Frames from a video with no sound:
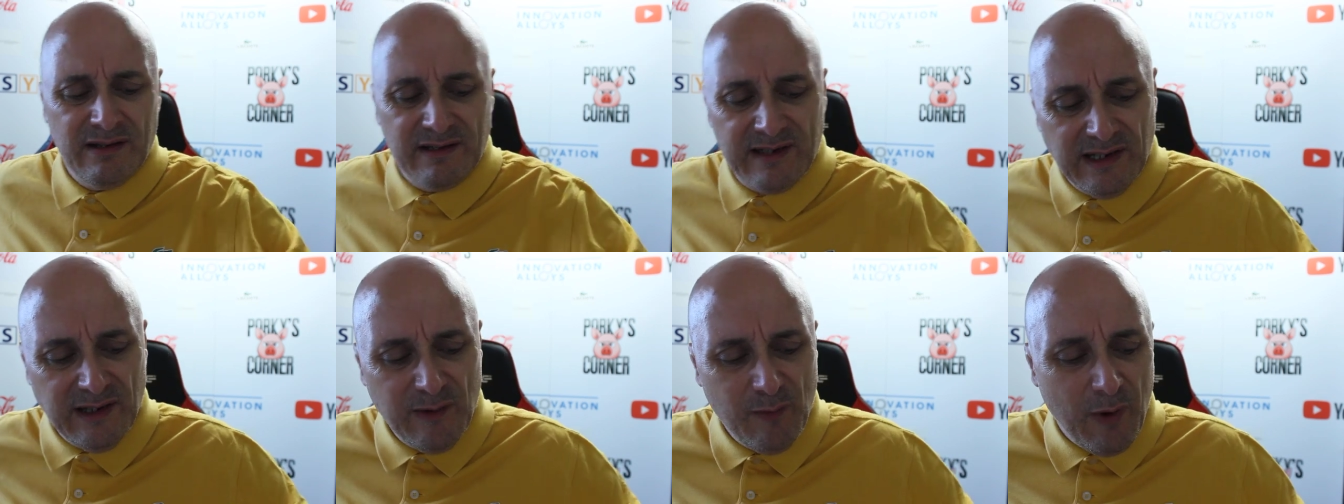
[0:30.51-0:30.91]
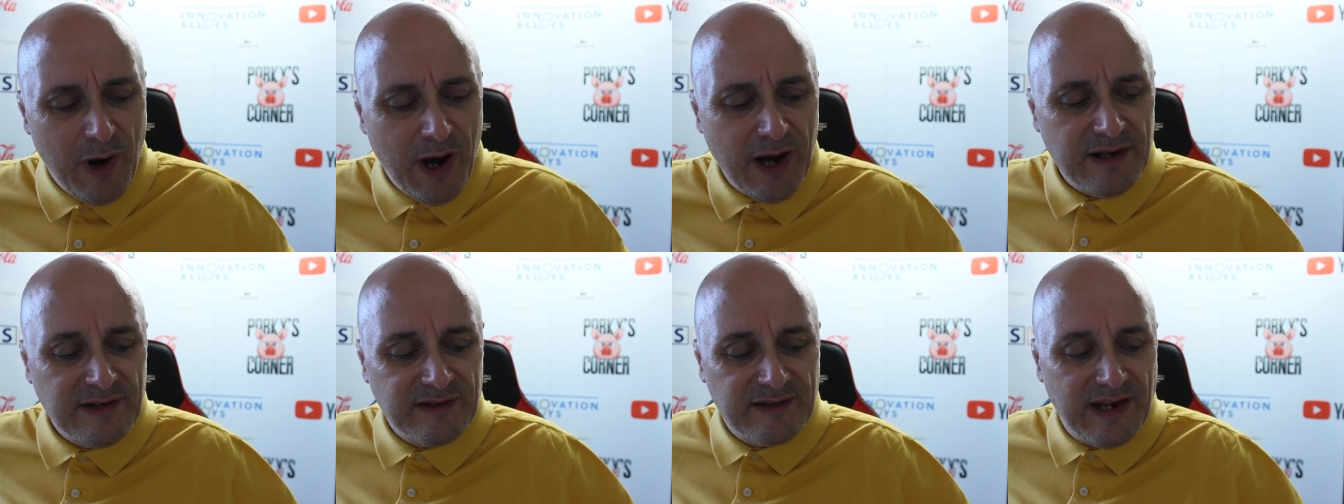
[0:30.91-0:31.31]
Dillian
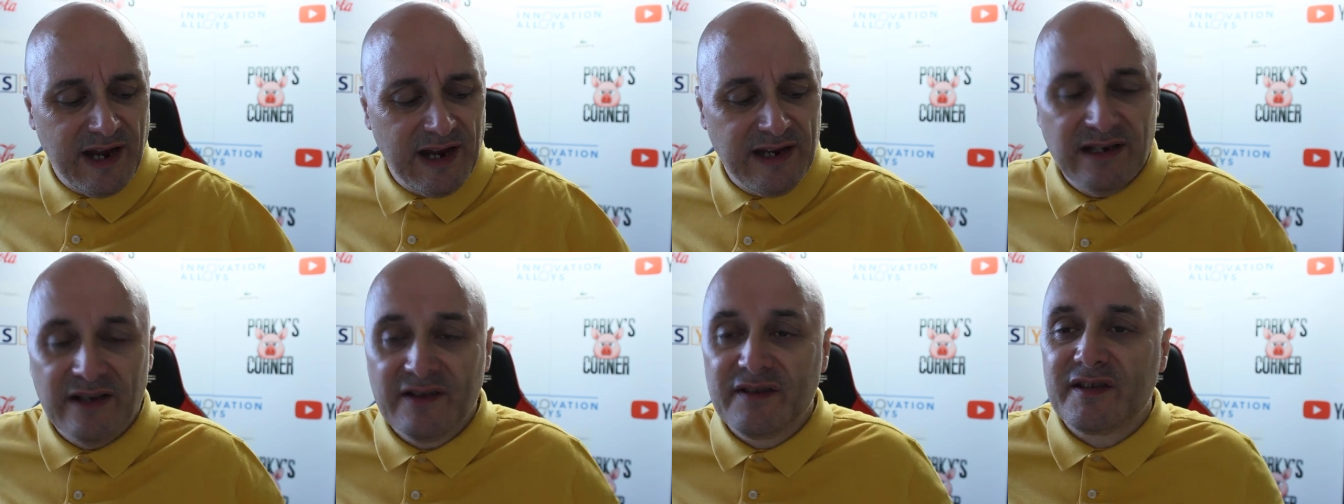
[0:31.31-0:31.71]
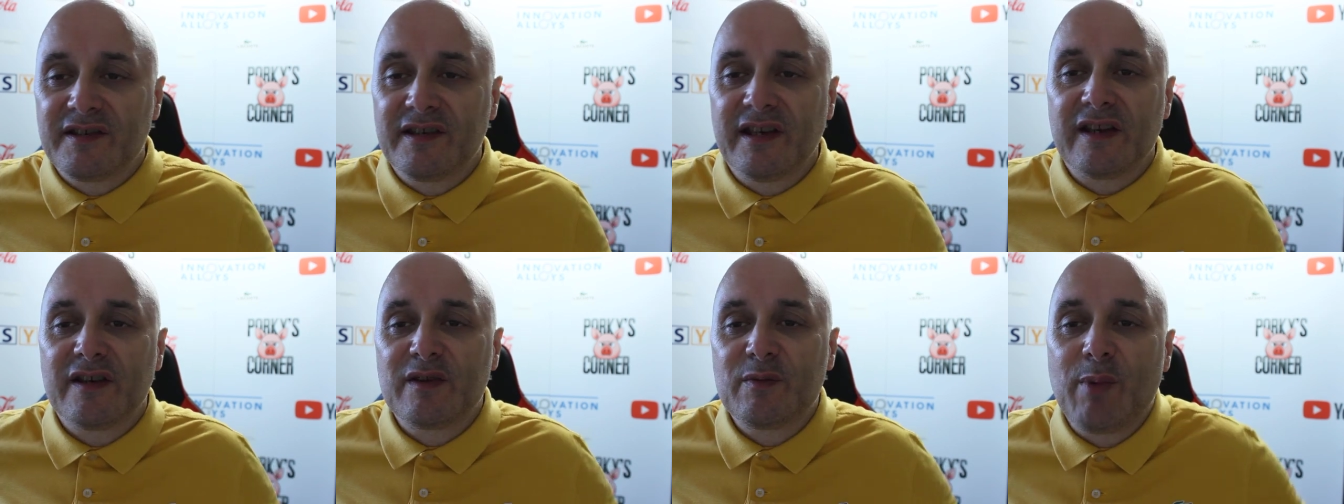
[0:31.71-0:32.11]
Whyte's getting his
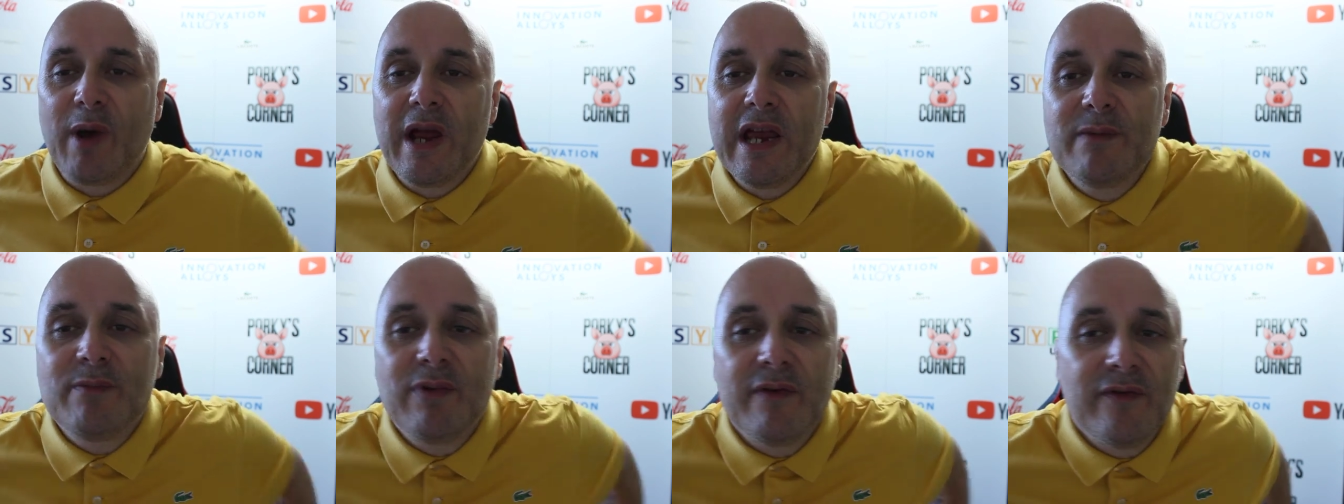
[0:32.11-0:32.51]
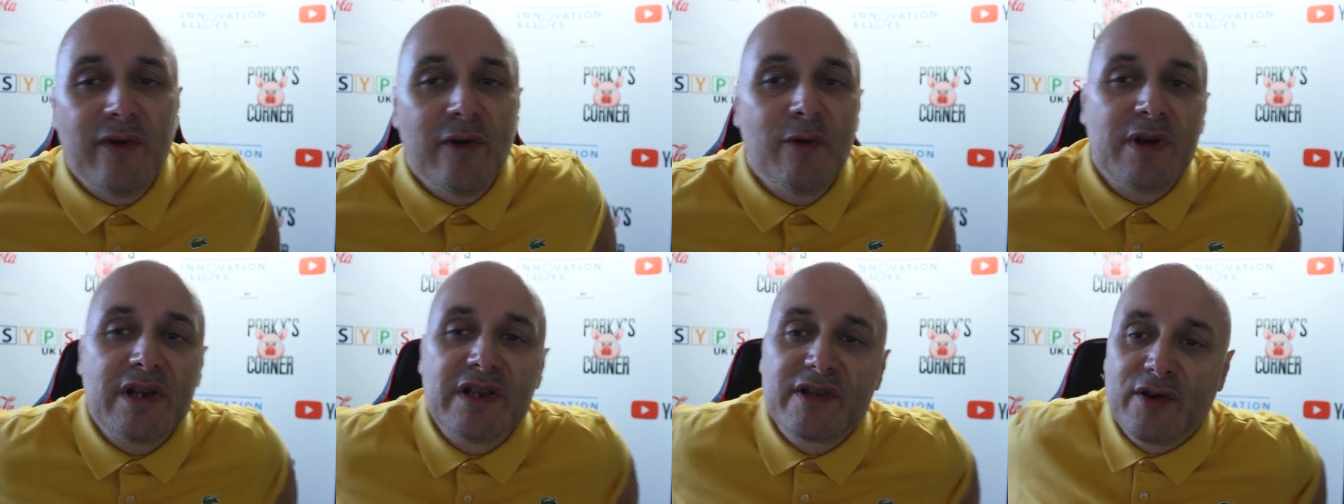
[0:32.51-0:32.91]
sixth pay per
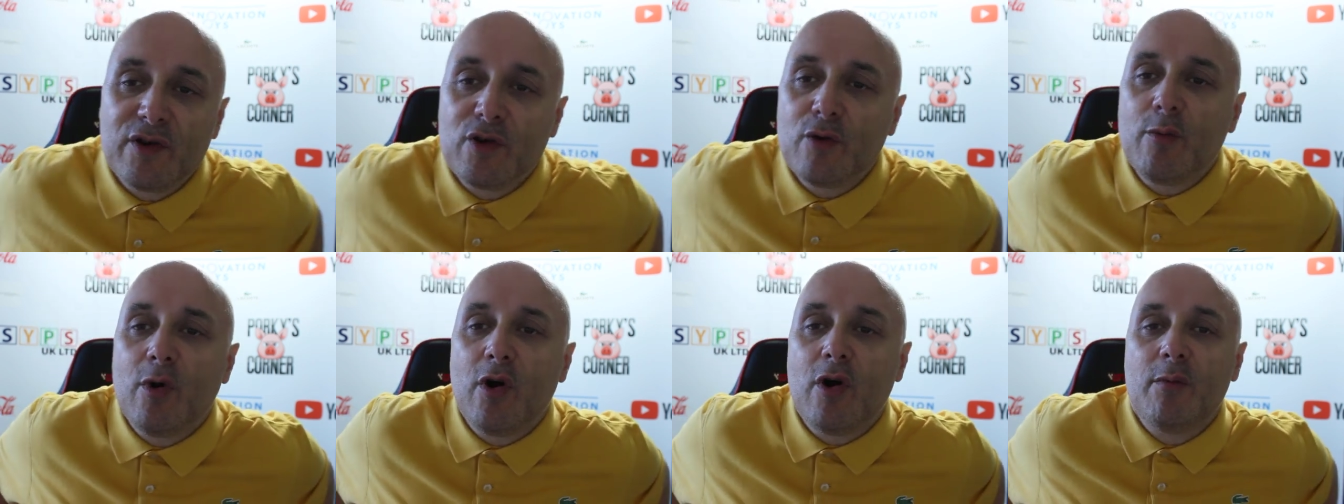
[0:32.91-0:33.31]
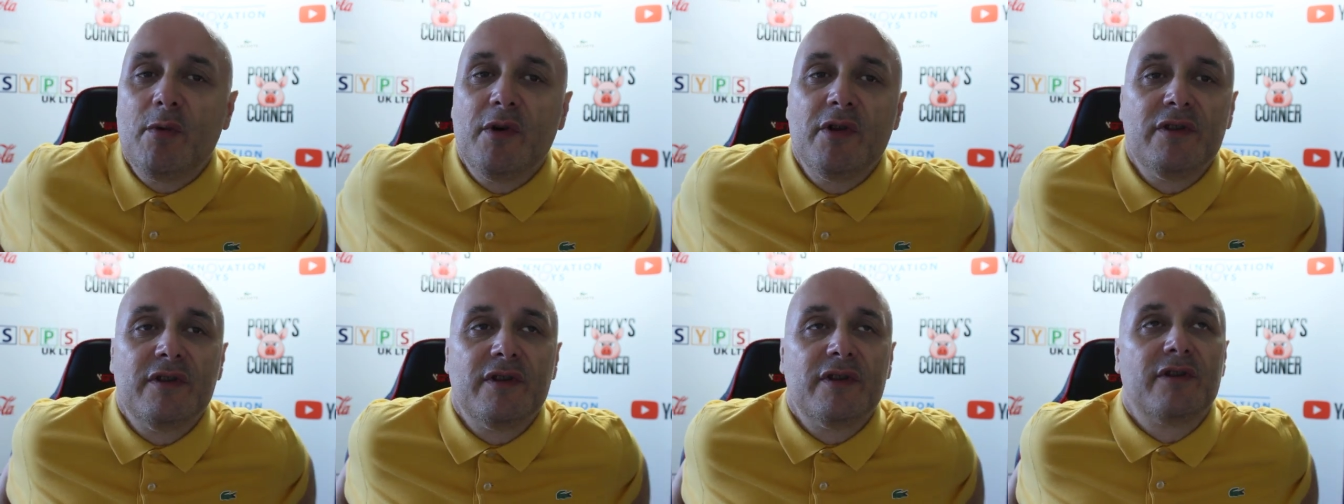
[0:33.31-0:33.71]
view in two more
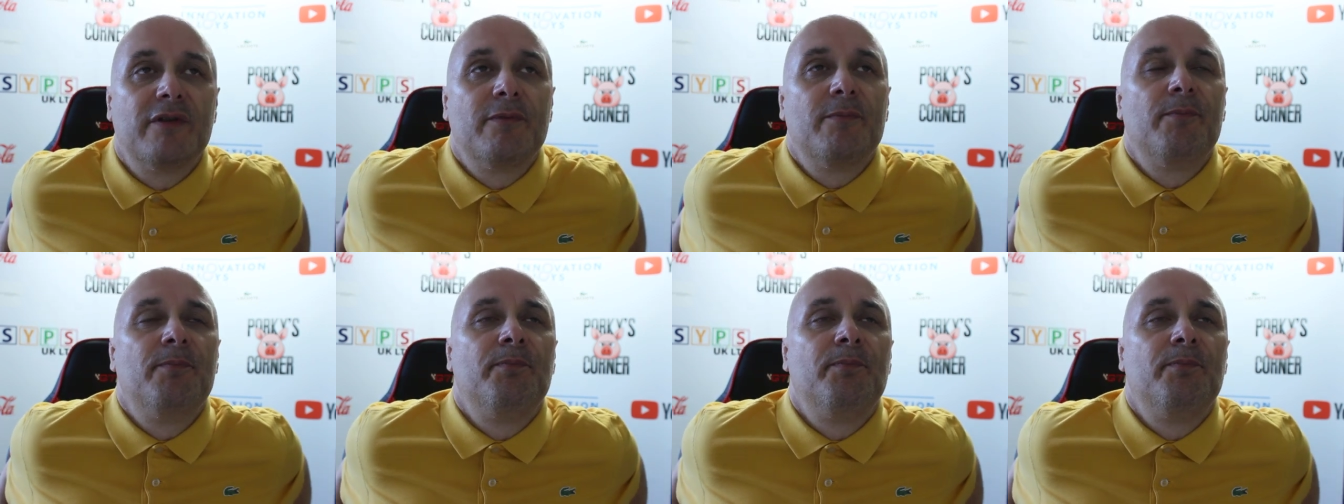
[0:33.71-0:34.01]
months.